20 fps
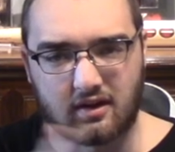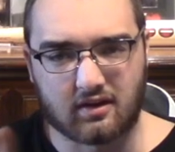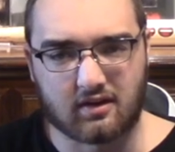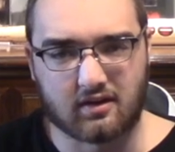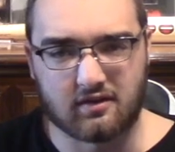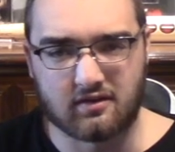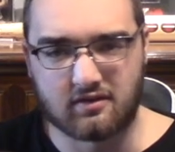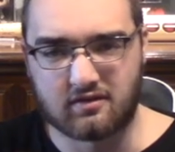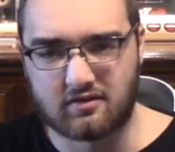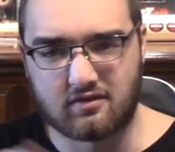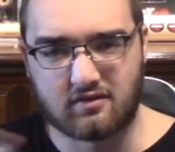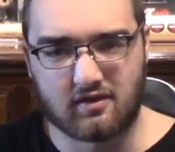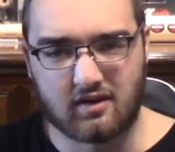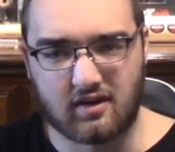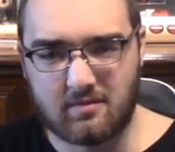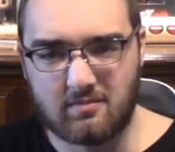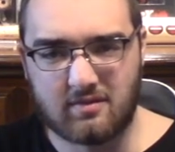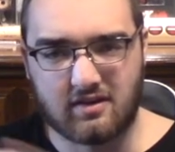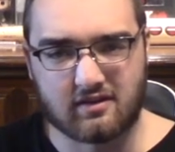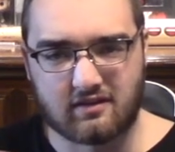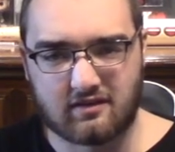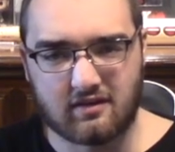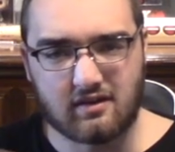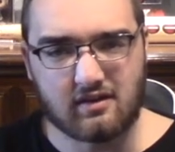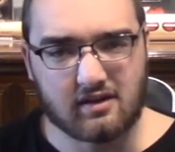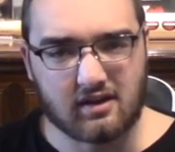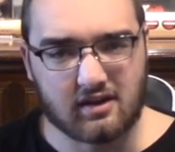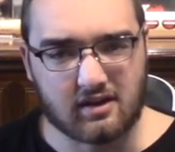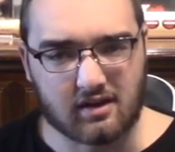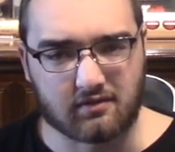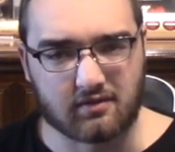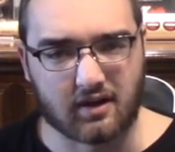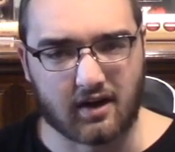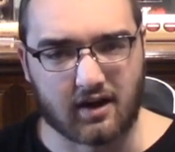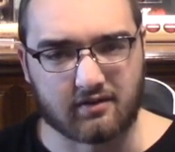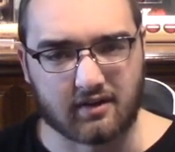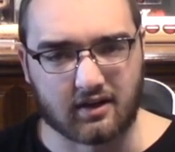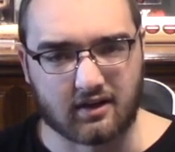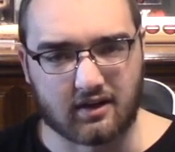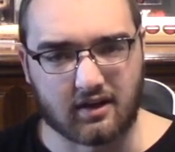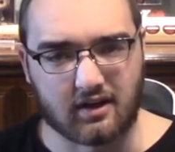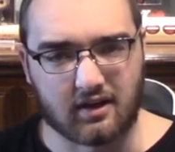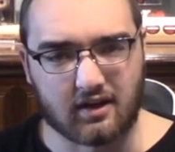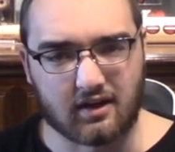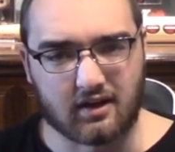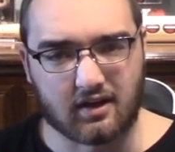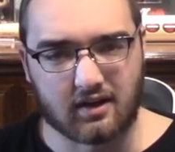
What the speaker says: because him and Sidney never have a kid,